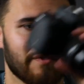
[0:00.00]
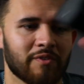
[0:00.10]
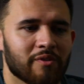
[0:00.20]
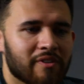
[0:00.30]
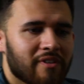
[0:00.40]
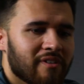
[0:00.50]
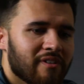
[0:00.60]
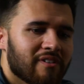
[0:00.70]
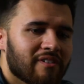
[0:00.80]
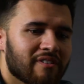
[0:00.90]
So like,
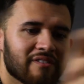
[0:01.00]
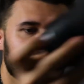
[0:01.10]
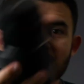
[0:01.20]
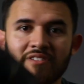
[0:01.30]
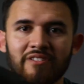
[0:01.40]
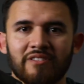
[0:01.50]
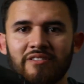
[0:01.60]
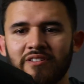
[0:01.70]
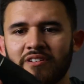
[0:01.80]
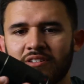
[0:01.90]
this
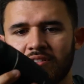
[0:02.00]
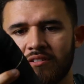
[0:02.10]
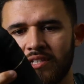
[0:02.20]
is a